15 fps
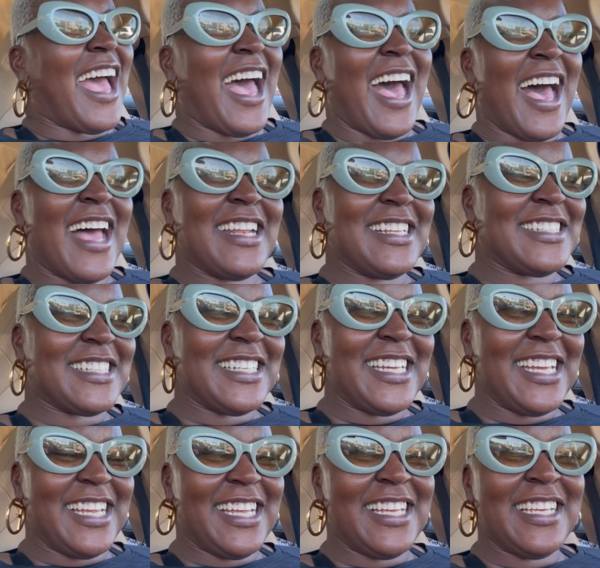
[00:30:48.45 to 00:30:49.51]

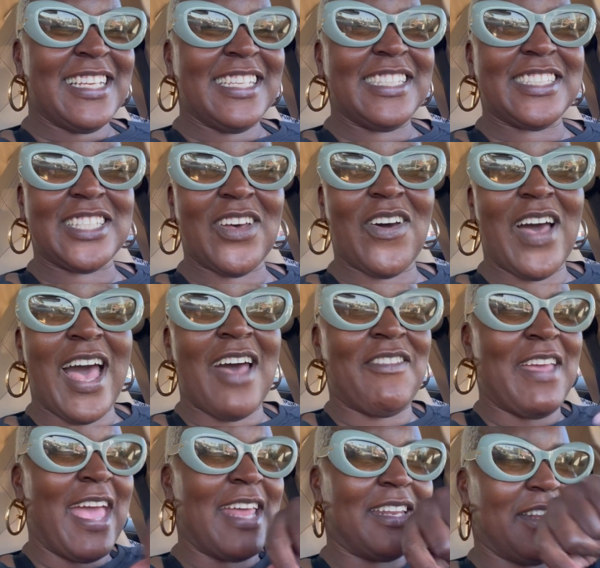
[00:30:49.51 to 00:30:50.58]
Honestly, so I've
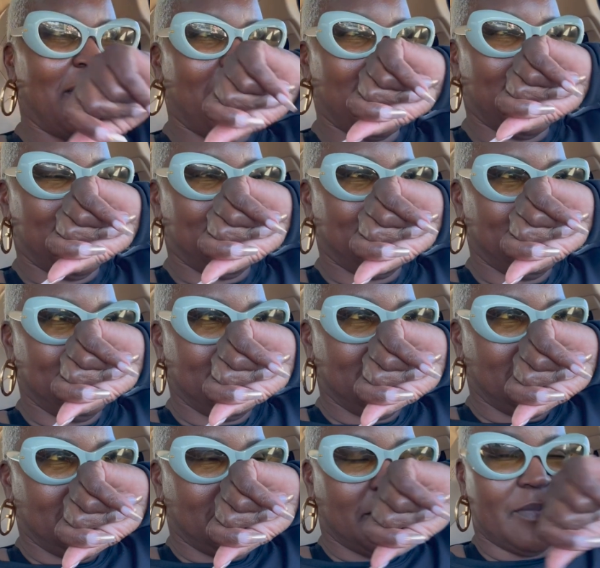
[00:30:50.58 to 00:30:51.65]
had it on
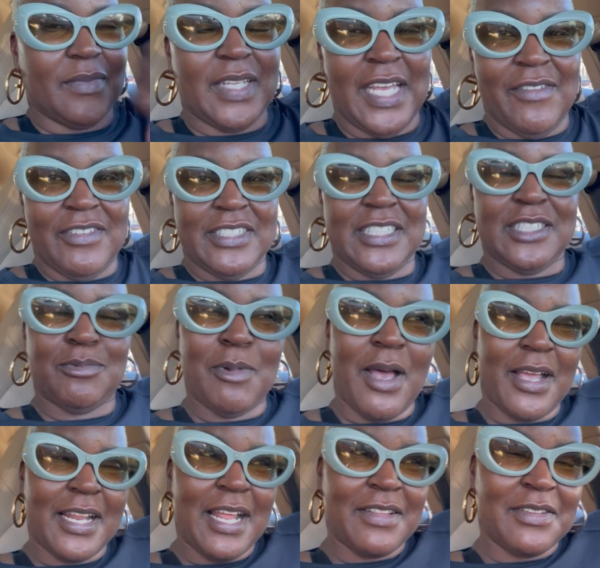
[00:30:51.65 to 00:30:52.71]
ever since
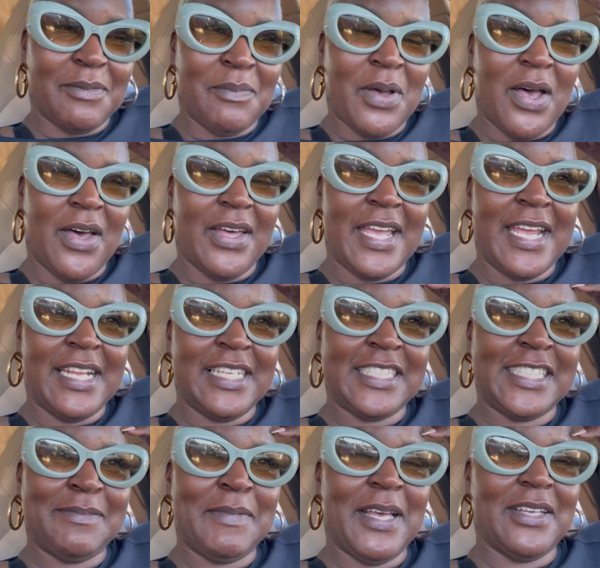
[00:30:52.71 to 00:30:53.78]
walking out the mall, and it
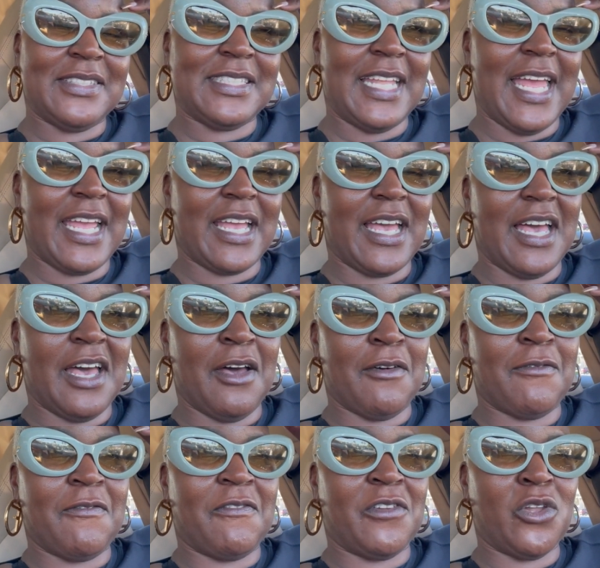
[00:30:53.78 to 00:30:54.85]
smells like a
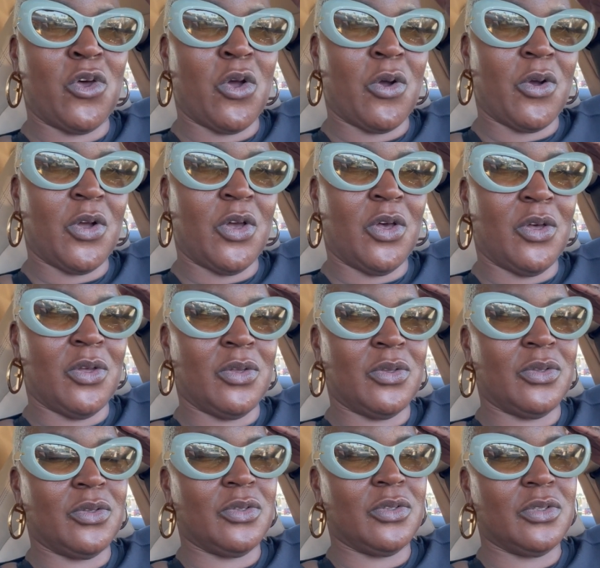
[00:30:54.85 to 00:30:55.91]
floral
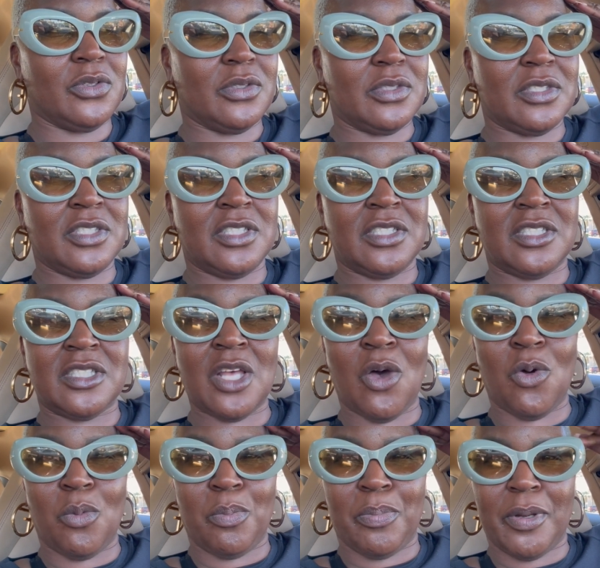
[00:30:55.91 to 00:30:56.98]

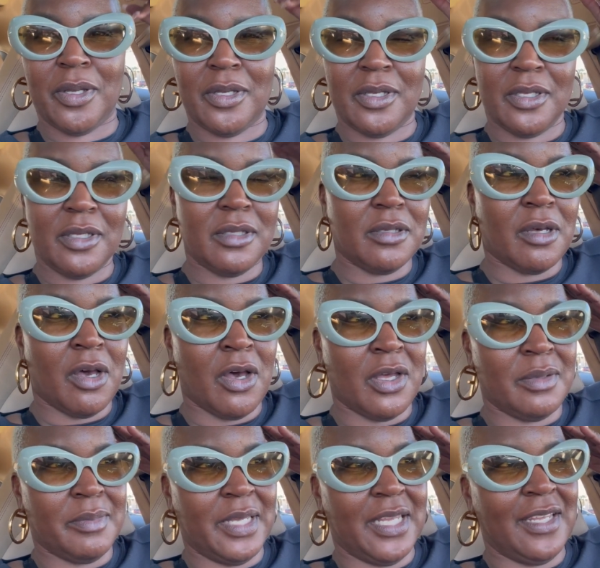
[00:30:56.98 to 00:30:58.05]
soap
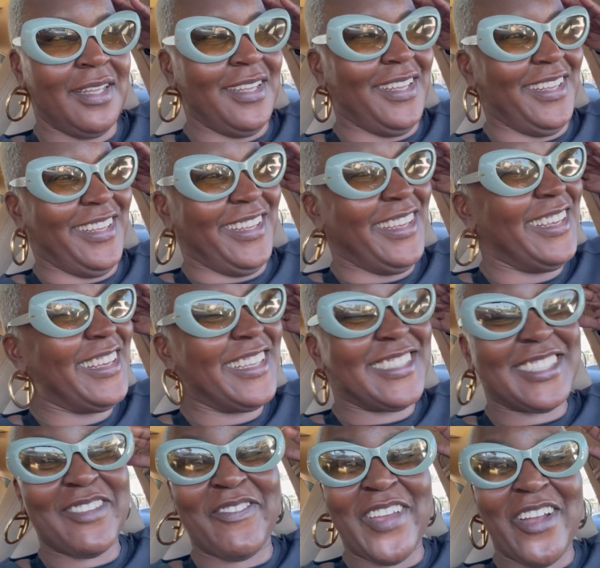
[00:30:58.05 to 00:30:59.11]
on me.
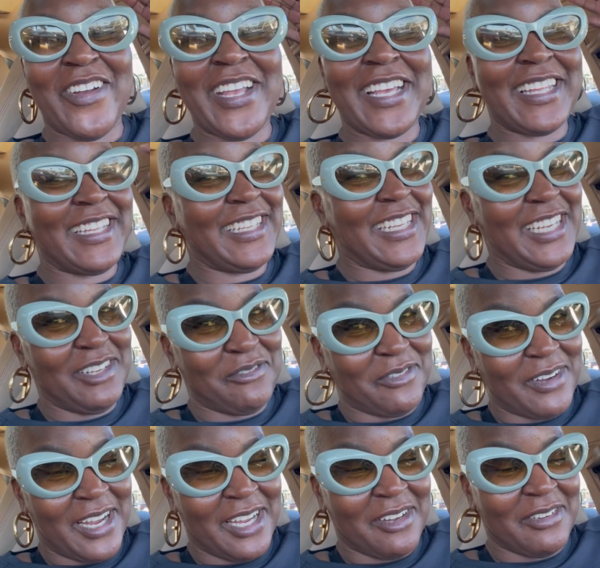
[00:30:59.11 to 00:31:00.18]
It's a very clean
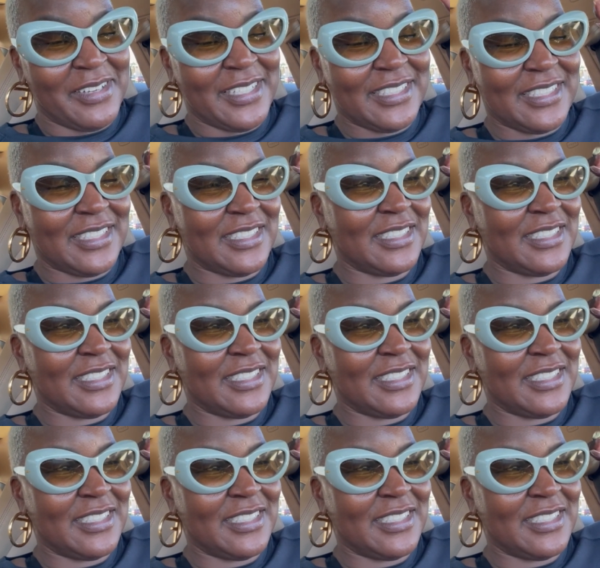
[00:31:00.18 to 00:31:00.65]
fragrance.